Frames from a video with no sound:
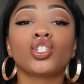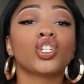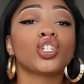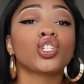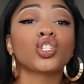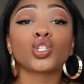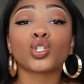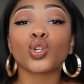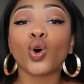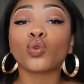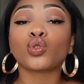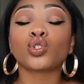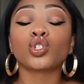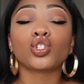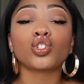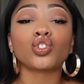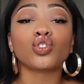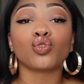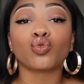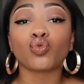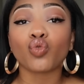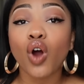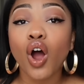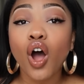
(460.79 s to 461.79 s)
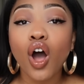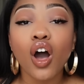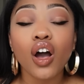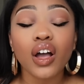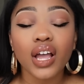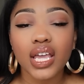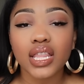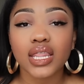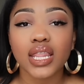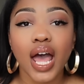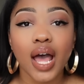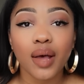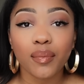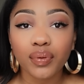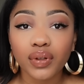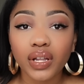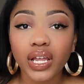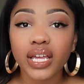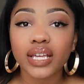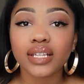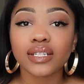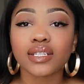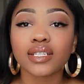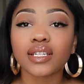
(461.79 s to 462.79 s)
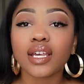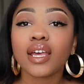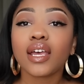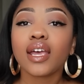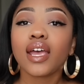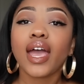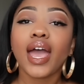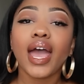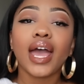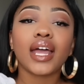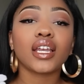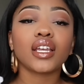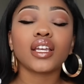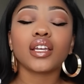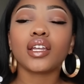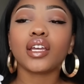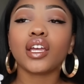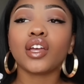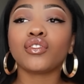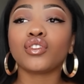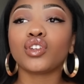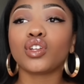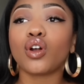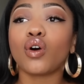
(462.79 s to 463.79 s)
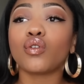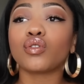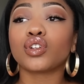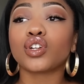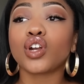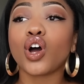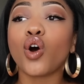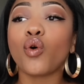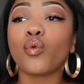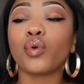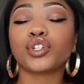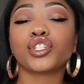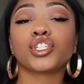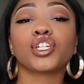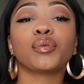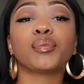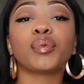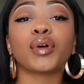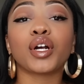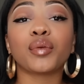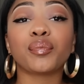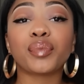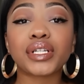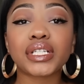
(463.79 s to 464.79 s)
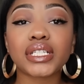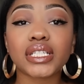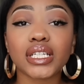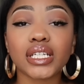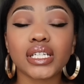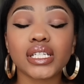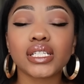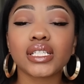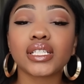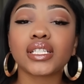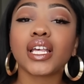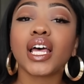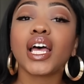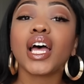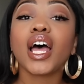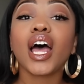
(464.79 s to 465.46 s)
just so strong in that place. And if you don't know what your purpose is,